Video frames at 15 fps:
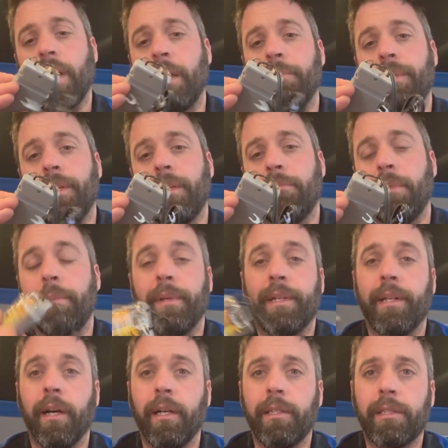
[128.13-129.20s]
I mean, maybe it
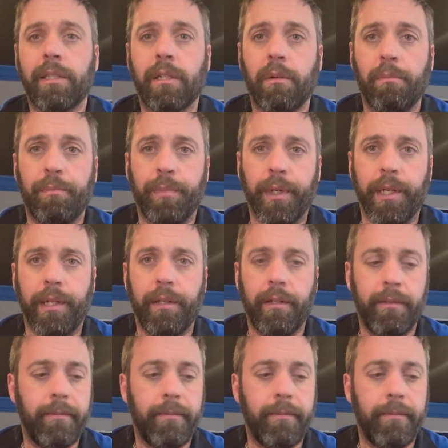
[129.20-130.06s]
does, but